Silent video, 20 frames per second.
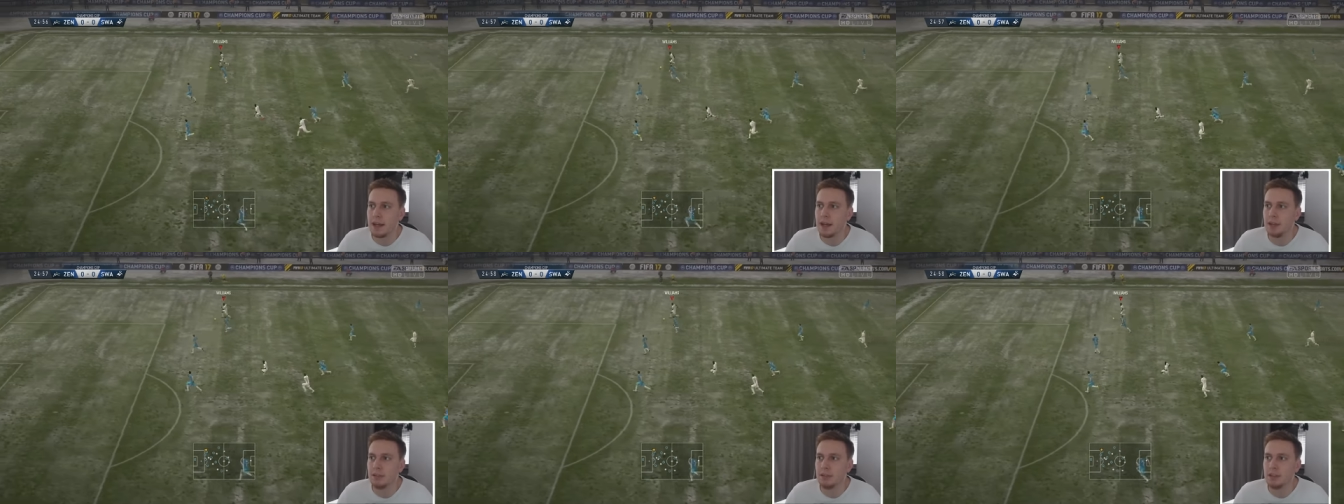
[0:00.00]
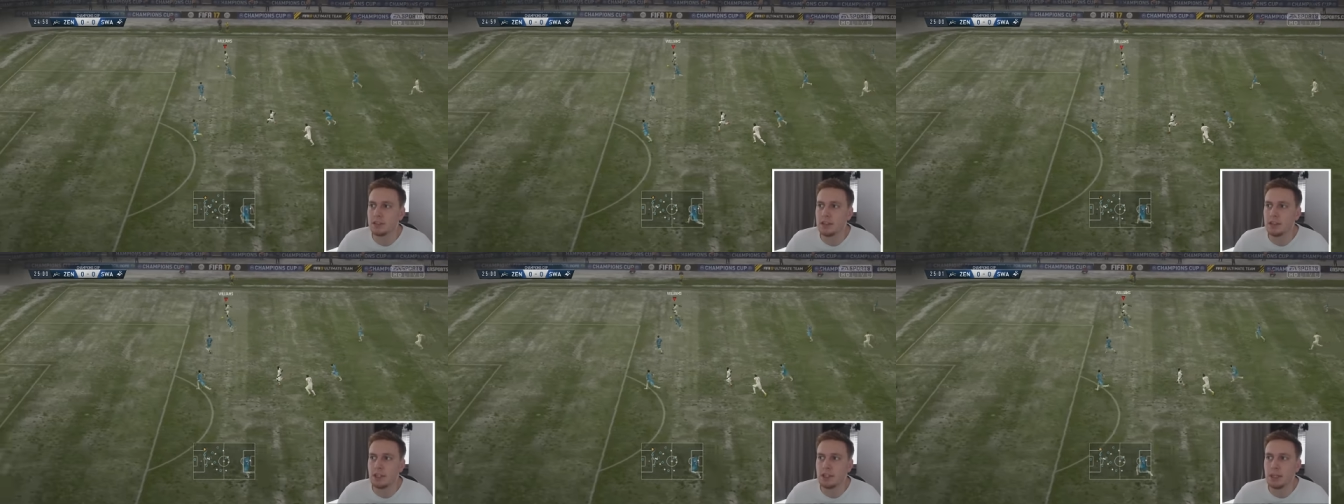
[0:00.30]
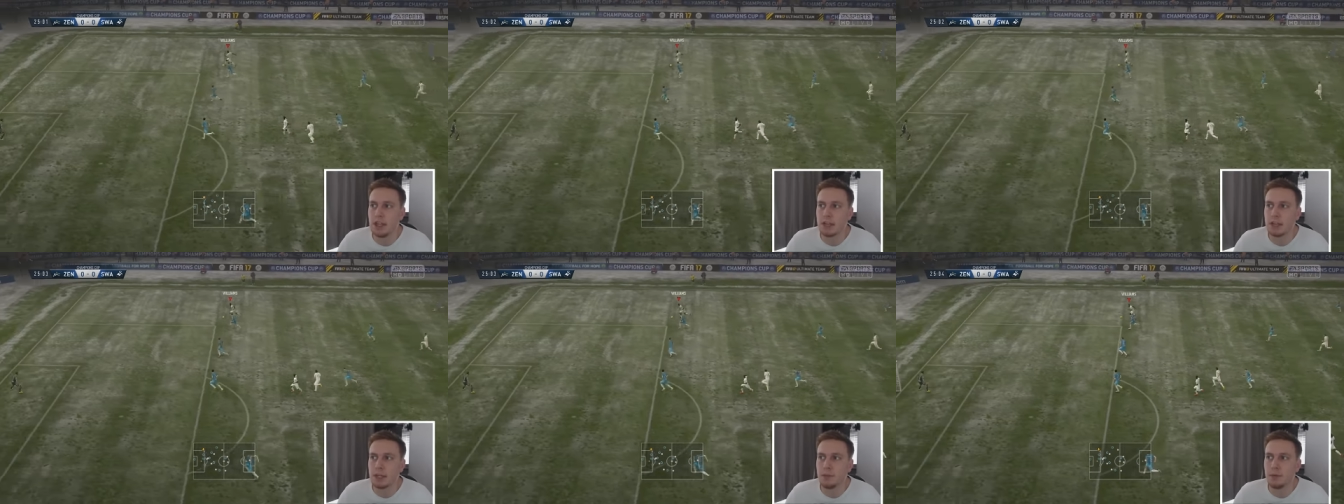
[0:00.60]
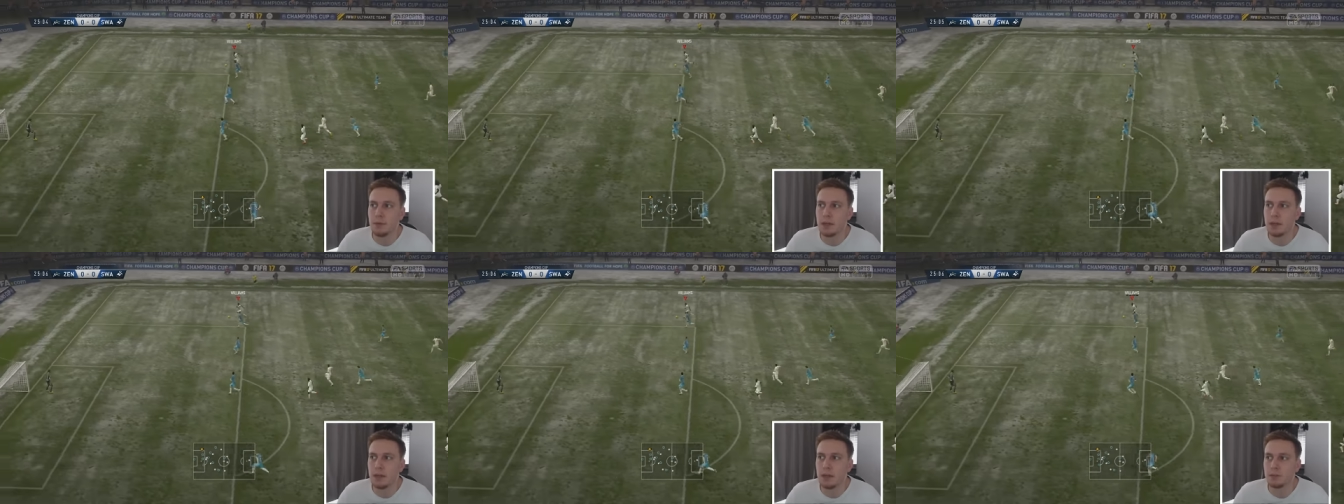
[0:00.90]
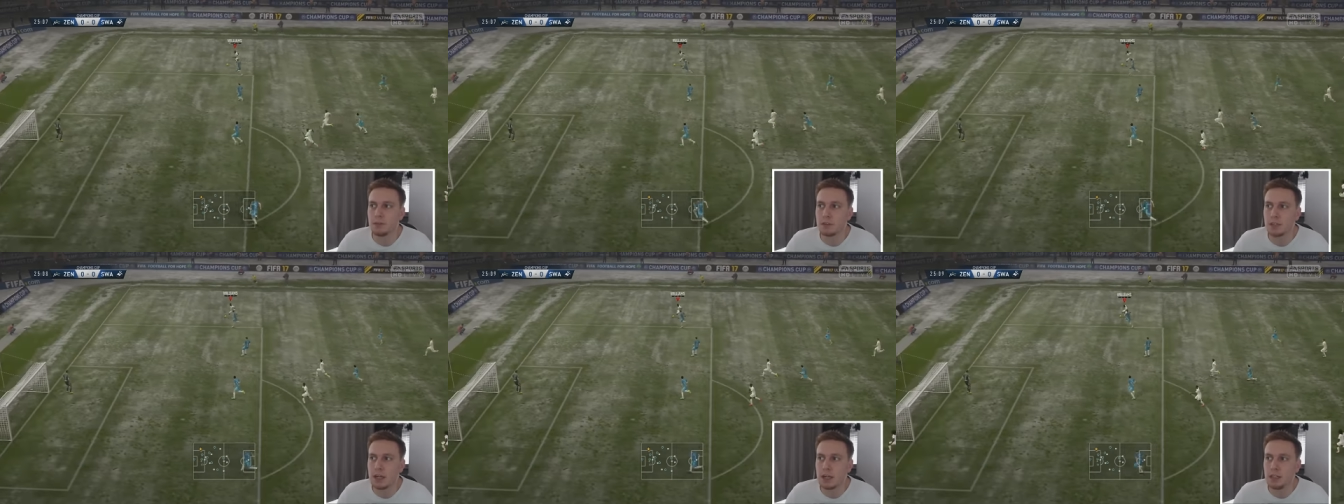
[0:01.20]
Here is Iñaki
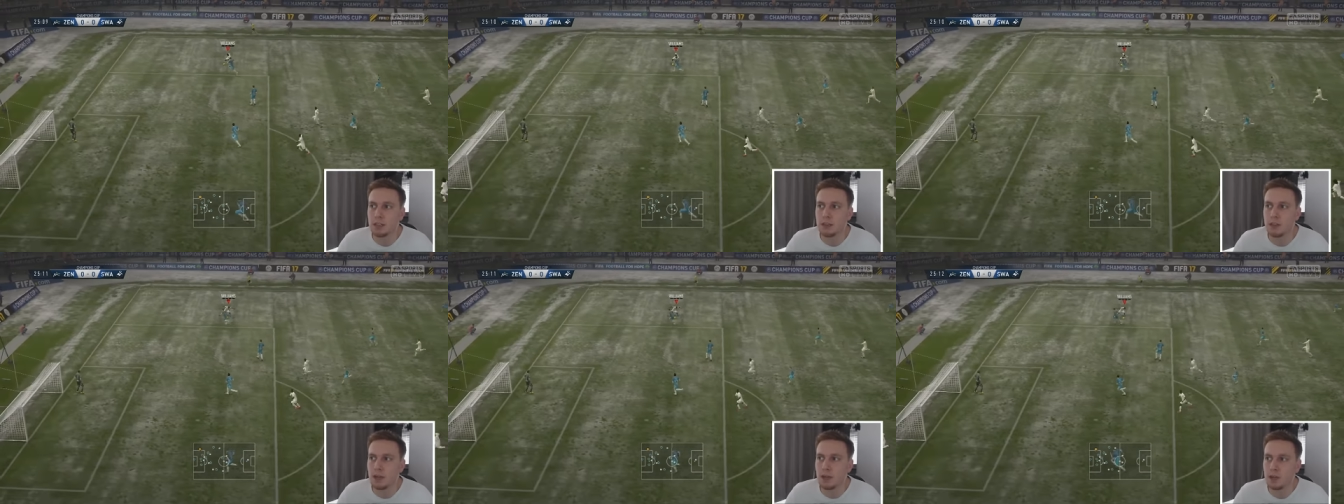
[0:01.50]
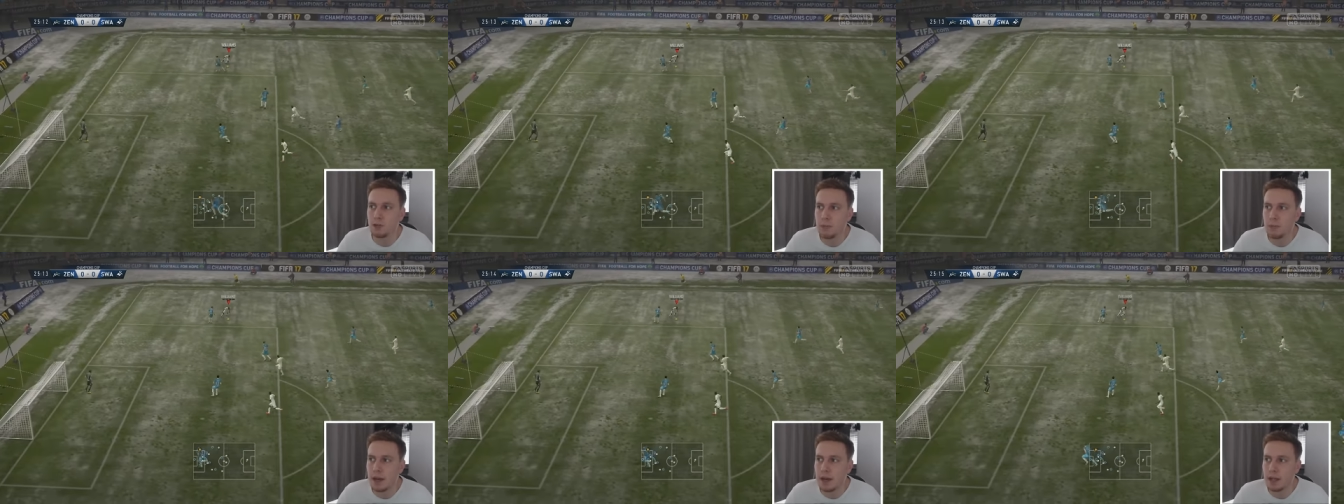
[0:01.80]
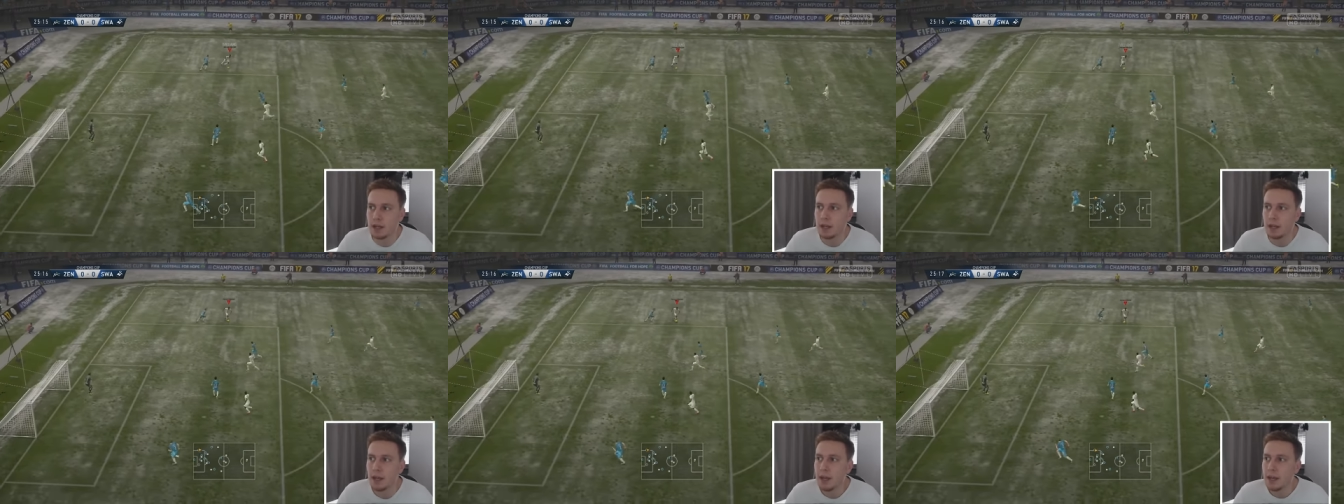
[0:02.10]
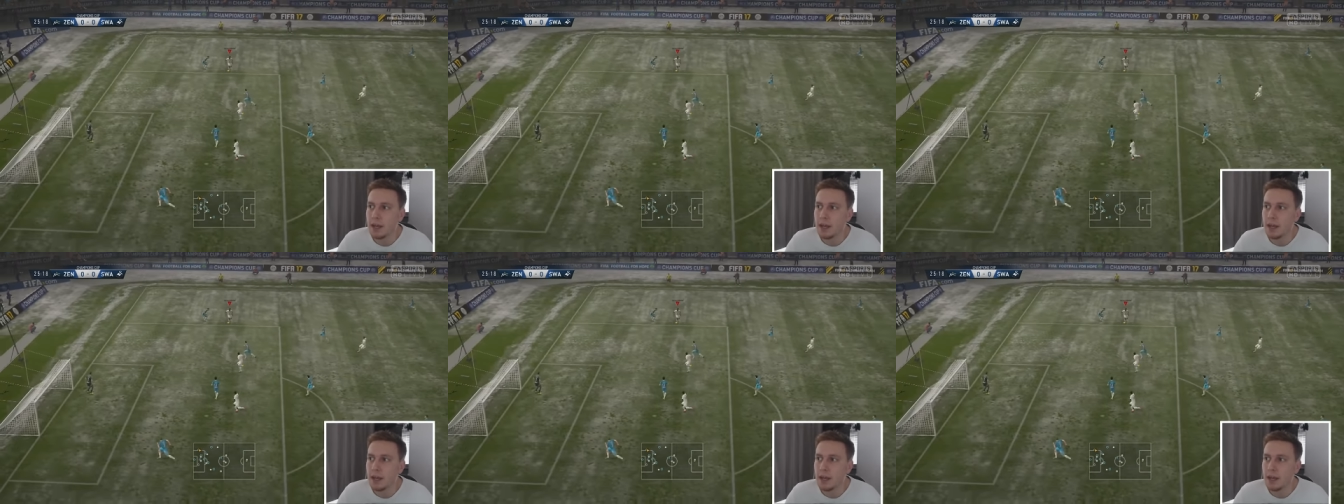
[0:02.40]
Williams. Can he turn his man?